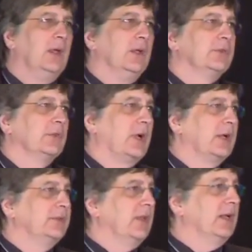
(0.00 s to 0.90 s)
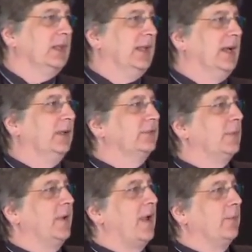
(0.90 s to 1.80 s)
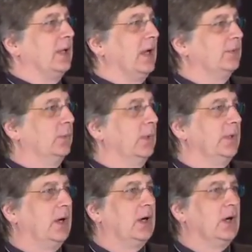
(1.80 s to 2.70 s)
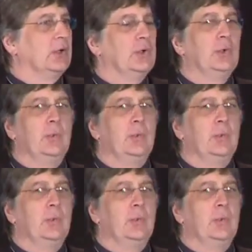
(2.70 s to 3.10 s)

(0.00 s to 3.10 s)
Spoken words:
So Donna's kind of laid out some of how we got to where we are, who